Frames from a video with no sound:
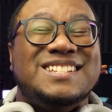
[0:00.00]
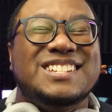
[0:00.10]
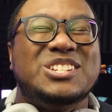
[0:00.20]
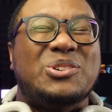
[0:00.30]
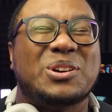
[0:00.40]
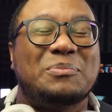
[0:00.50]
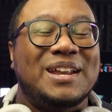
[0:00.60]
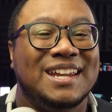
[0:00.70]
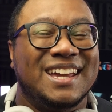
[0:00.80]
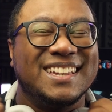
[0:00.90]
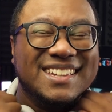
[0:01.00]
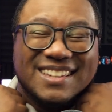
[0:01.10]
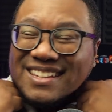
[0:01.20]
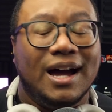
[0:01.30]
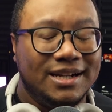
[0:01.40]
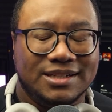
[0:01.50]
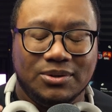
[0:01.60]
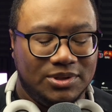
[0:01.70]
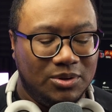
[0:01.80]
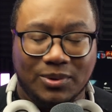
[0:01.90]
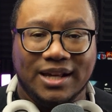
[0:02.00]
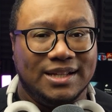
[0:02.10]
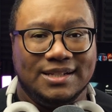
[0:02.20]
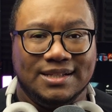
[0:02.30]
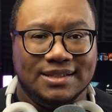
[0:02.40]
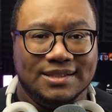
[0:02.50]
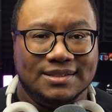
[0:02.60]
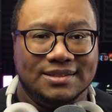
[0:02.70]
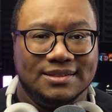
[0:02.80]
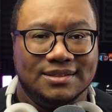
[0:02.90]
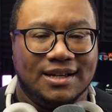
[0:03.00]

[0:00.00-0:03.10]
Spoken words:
Choking my neck. I don't know why they did this.